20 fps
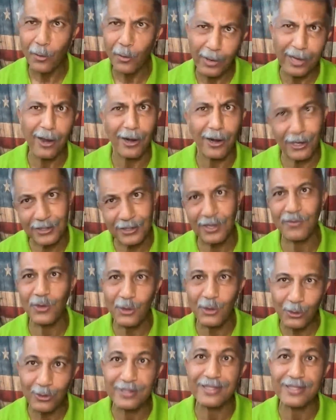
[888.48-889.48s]
regardless of
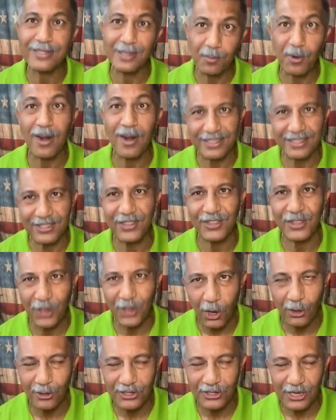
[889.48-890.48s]
you using the products on
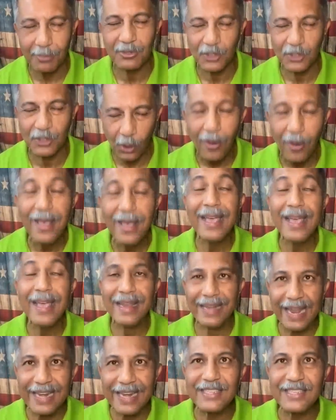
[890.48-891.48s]
the auto ship. So,
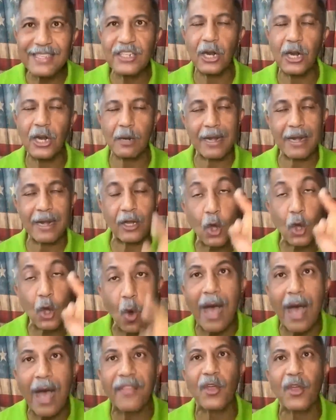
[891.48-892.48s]
ladies and gentlemen,
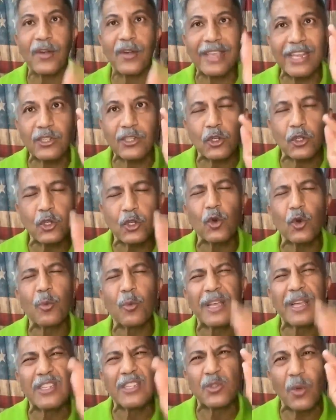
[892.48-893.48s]
go out there, get your
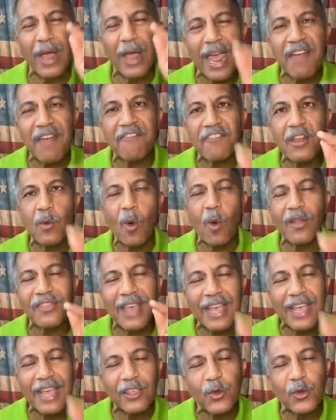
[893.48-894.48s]
tour page to everyone
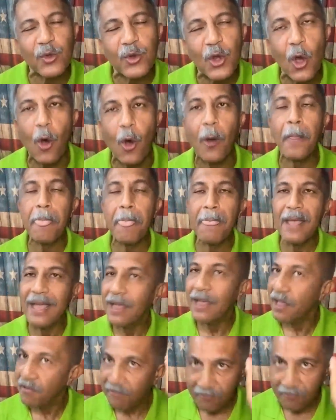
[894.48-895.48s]
that you know.
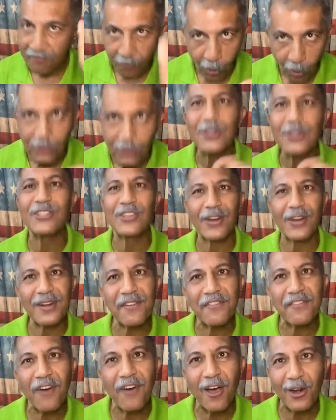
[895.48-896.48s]
Fortunes are
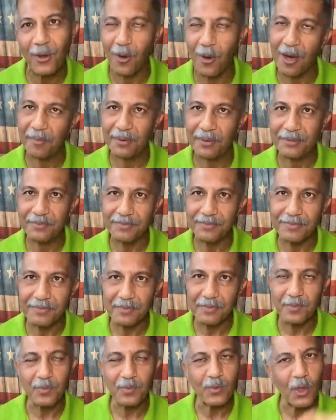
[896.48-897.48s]
in a follow up.
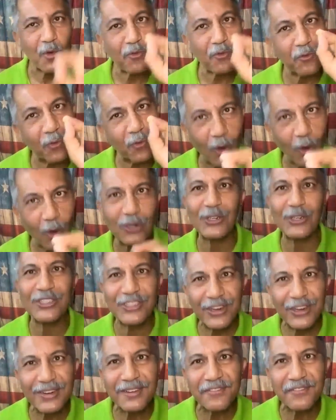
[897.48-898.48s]

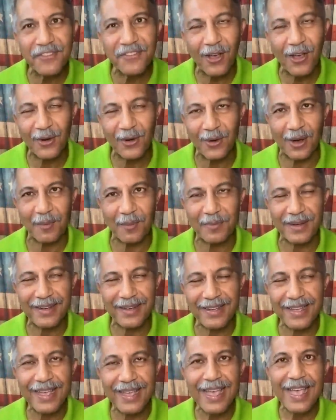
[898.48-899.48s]
Fortunes are in a follow up.
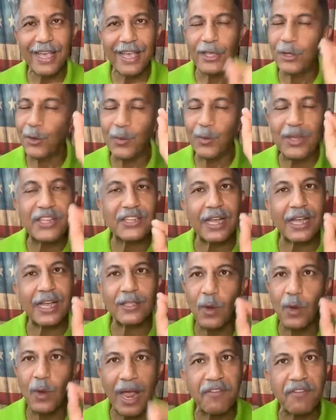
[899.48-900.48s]
You reach
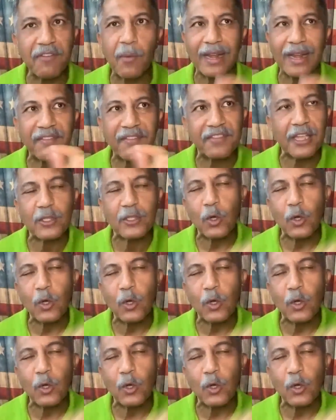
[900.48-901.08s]
out to everyone. If they